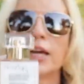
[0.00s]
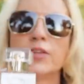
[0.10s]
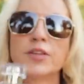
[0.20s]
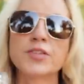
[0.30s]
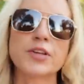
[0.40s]
And
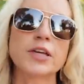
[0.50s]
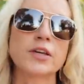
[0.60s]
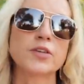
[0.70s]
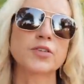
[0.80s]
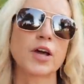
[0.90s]
this
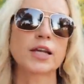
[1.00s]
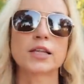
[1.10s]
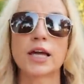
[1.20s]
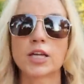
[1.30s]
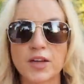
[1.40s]
is kind of
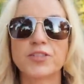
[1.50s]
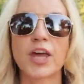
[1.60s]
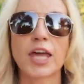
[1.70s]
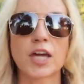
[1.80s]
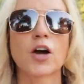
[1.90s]
like a
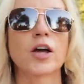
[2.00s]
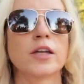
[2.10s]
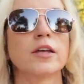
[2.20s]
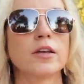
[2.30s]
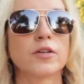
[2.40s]
take
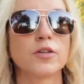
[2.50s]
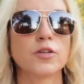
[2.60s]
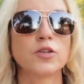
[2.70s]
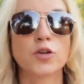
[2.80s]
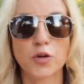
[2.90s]
on
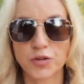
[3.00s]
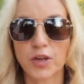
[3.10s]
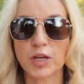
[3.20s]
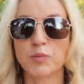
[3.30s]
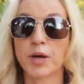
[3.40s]
Your
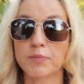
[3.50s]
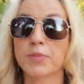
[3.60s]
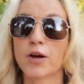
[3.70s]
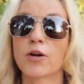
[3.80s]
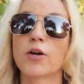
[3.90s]
Skin But
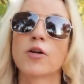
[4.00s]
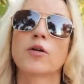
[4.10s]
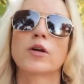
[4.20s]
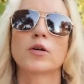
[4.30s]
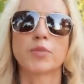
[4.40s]
Better,
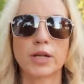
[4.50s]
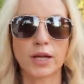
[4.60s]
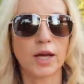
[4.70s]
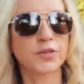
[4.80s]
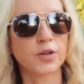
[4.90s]
but it
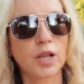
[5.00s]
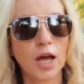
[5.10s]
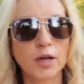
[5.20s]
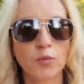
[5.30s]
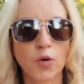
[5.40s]
has a
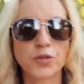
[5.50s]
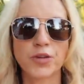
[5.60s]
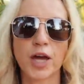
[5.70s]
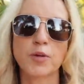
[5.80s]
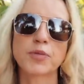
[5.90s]
lot more
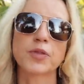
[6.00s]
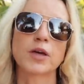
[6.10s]
depth.